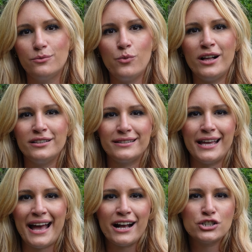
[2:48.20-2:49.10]
well,
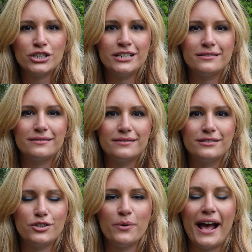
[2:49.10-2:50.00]
they actually
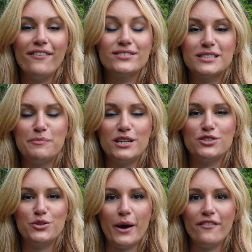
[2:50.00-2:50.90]
don't have to speak
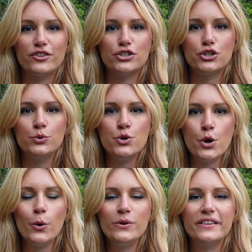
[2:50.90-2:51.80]
to you ever to
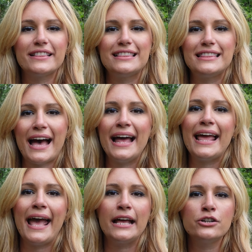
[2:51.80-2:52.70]
know that that
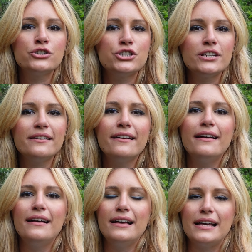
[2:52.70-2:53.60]
energy
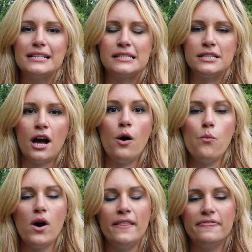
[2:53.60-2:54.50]
is
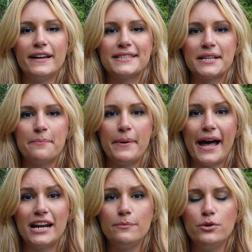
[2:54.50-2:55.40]
not one that's
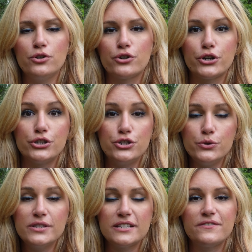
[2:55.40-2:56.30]
compatible or
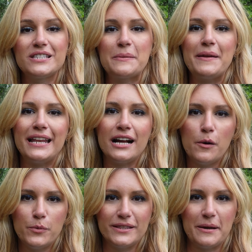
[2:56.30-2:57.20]
conducive to meeting
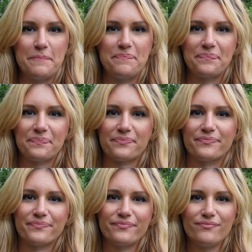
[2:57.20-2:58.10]
up with them.
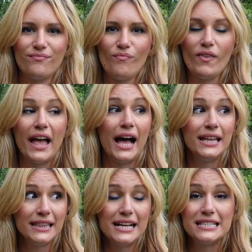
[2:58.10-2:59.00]

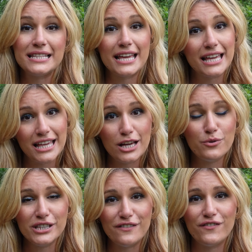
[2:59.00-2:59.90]
Unless they
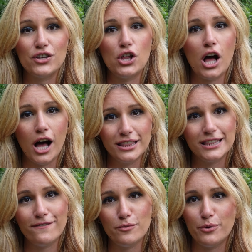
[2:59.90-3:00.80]
equally feel
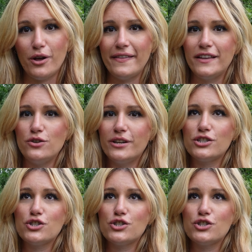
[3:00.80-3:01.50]
unlovable and then you get